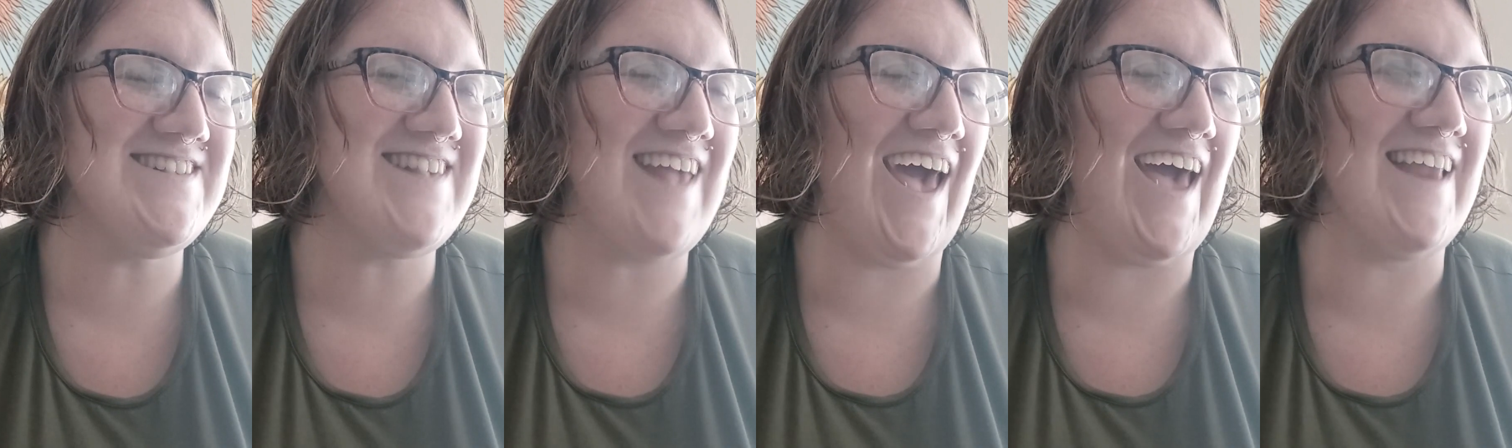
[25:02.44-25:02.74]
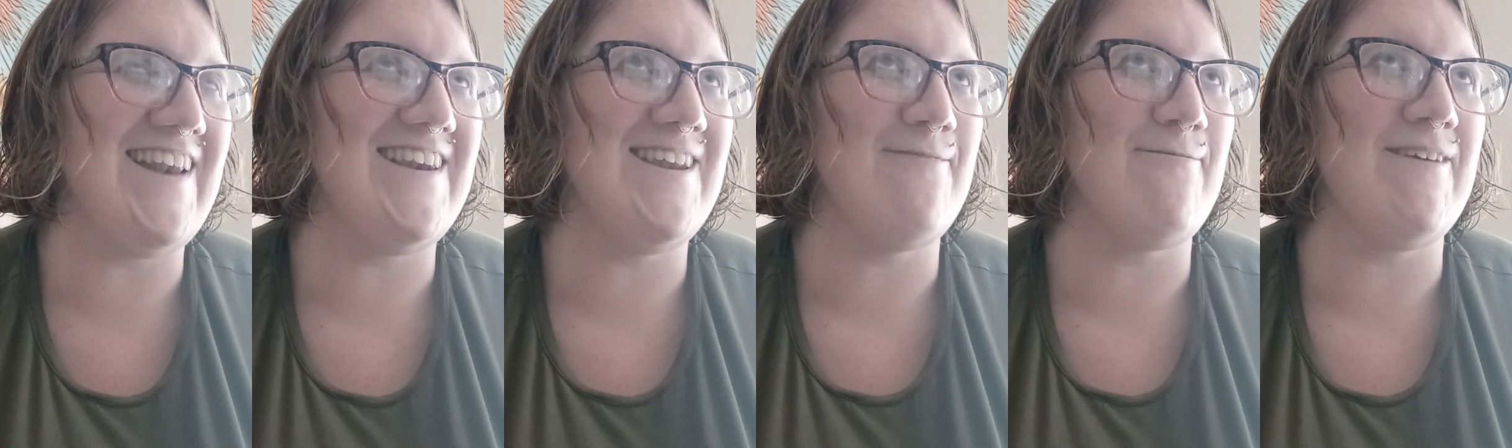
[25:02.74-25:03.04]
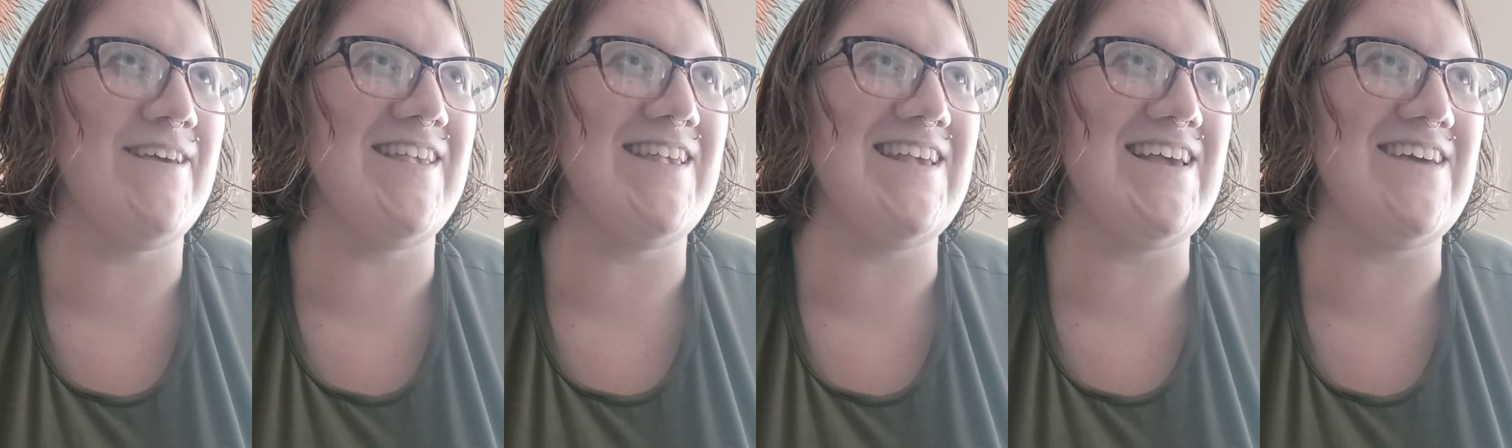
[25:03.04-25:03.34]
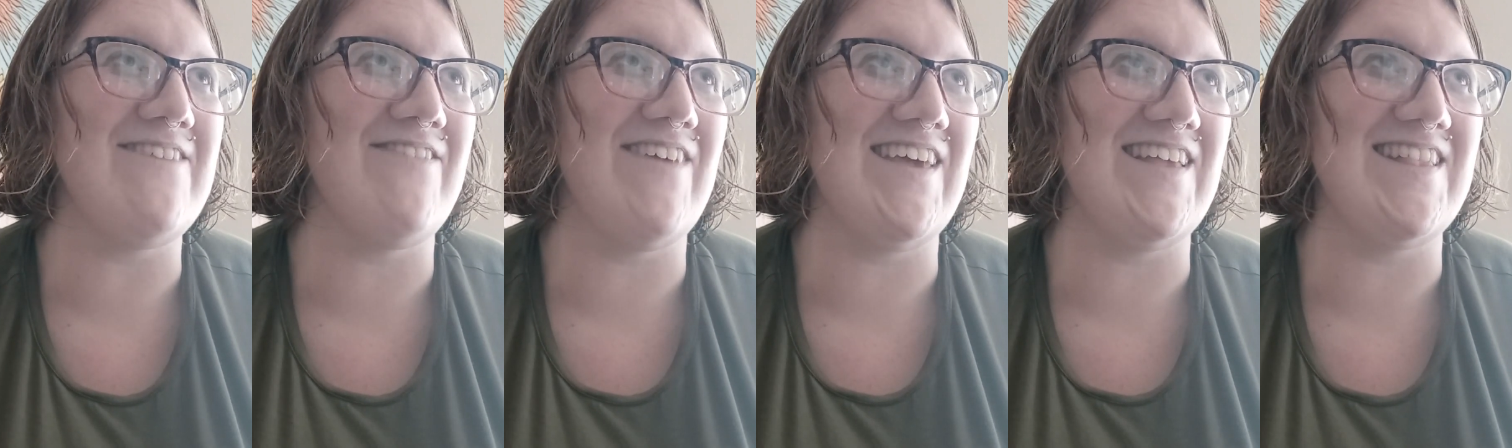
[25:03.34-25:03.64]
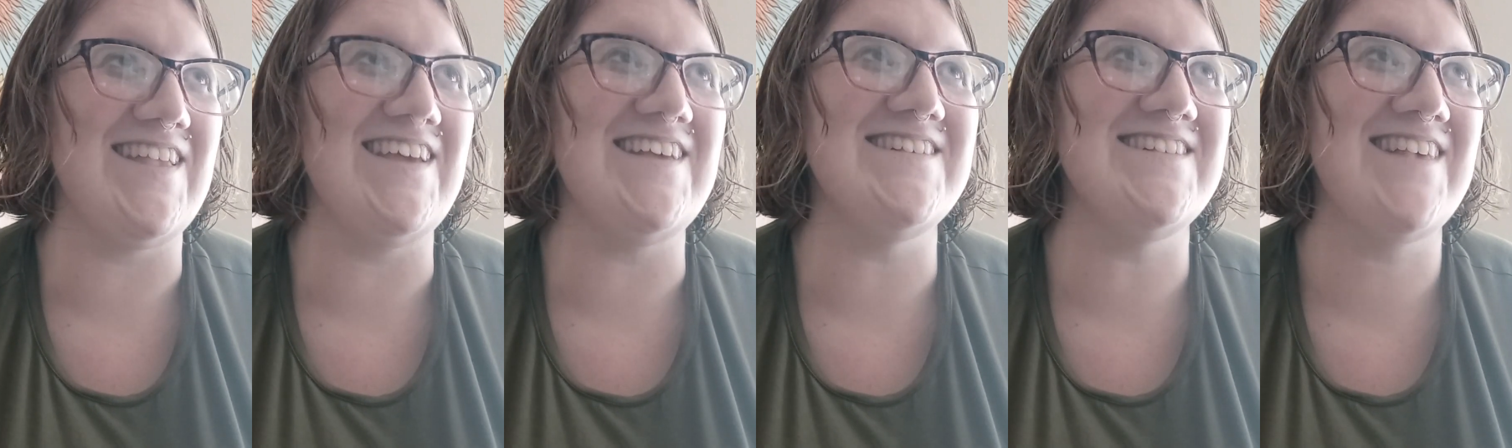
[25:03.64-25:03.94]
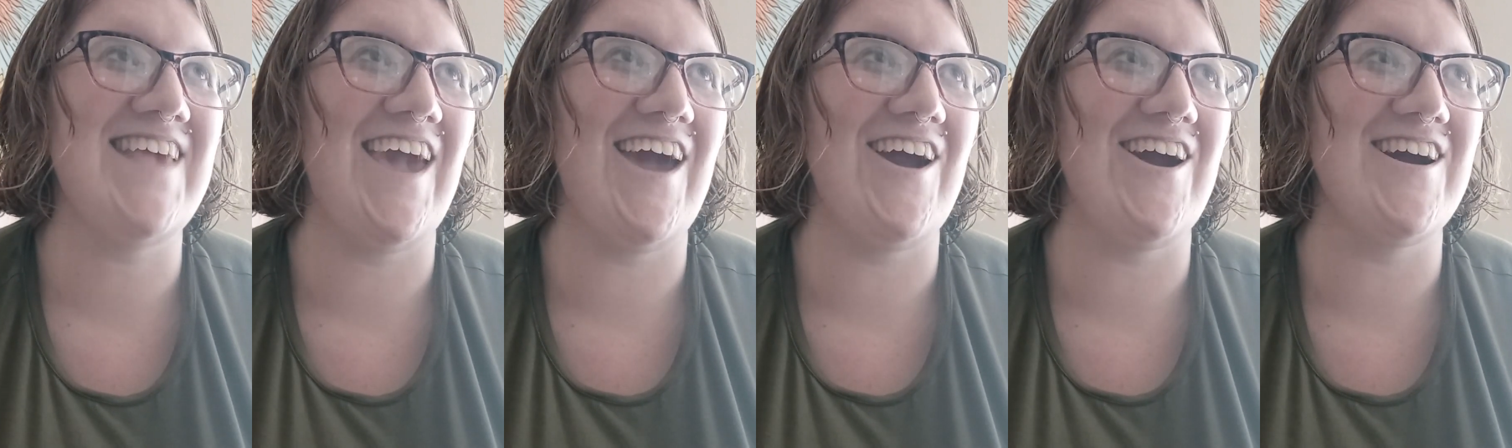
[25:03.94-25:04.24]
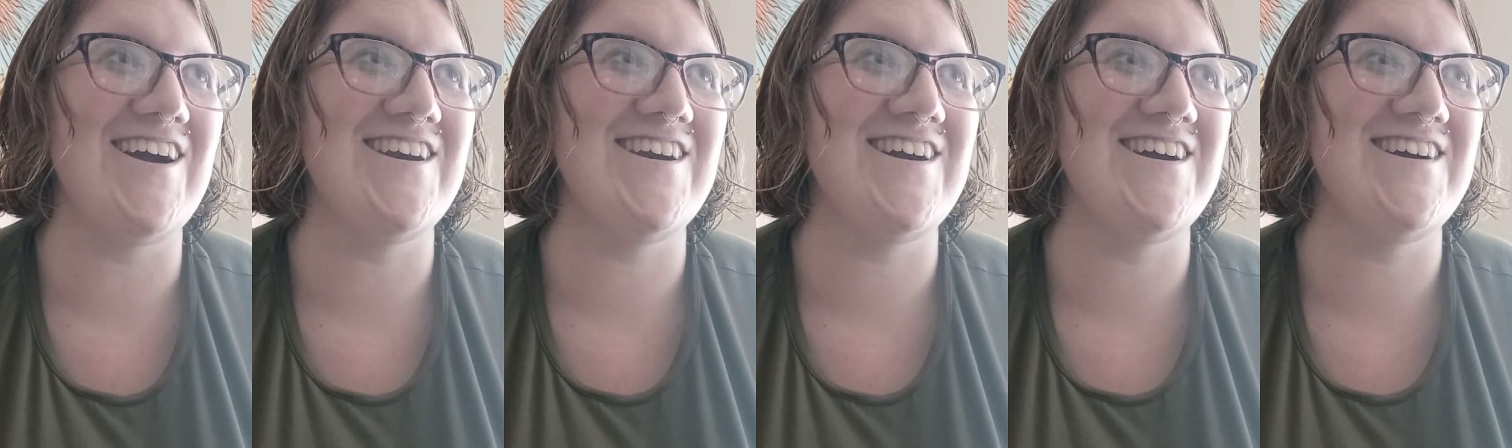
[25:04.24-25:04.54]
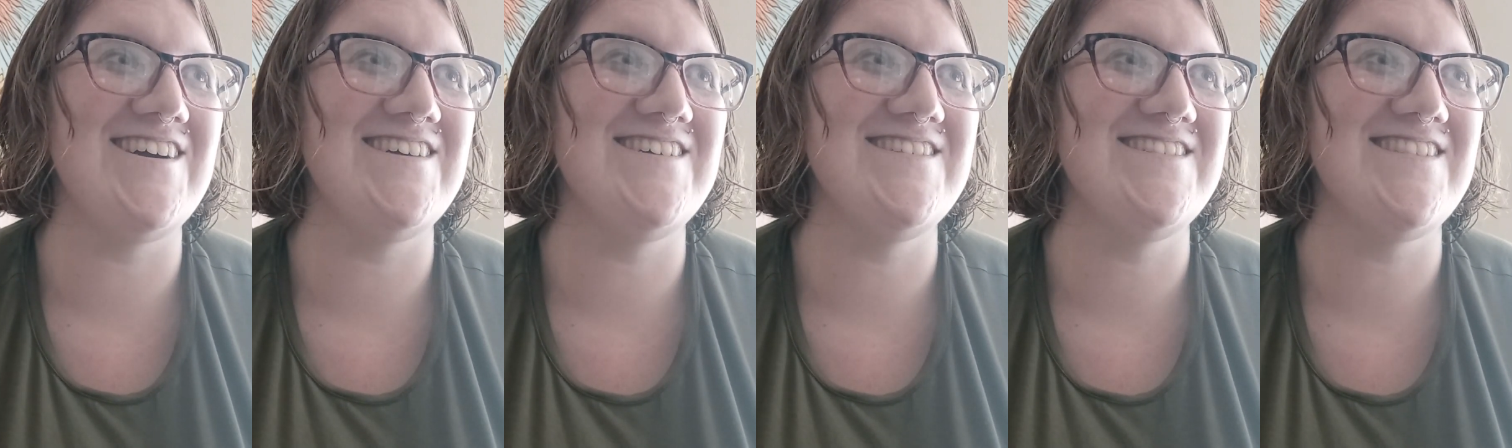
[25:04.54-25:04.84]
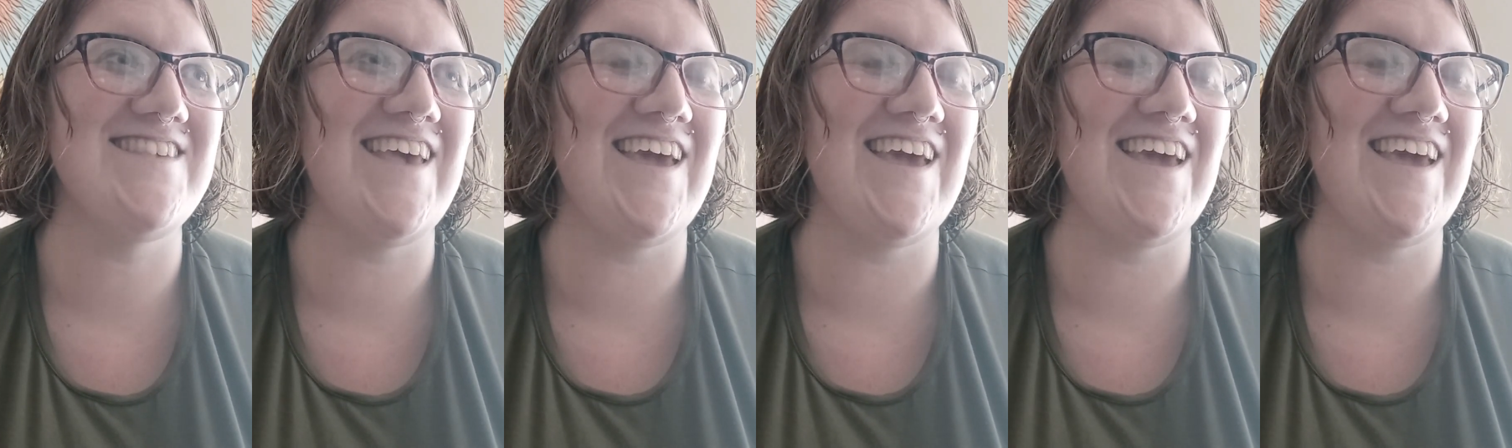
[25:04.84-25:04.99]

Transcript: sad to be leaving these characters.